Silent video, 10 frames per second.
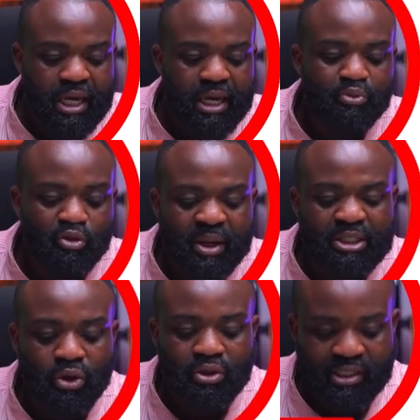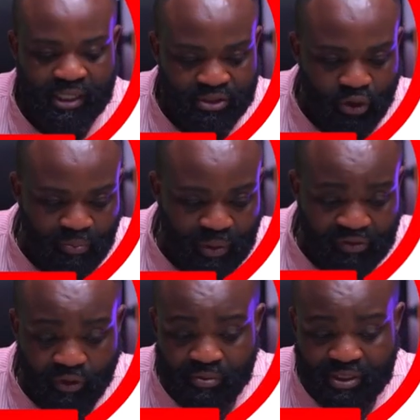improvement content on
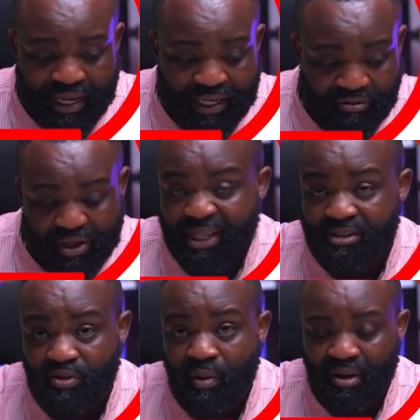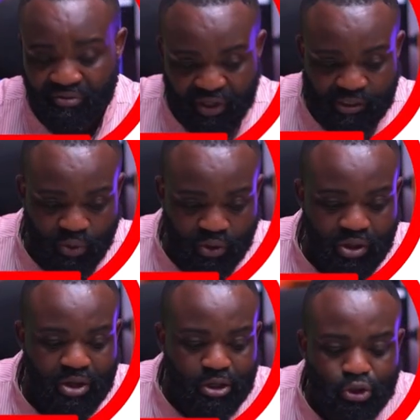platforms like Instagram and Facebook.
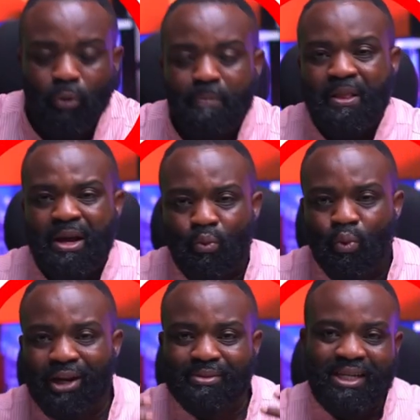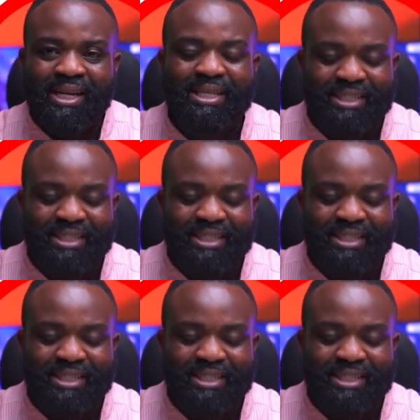So what I'm saying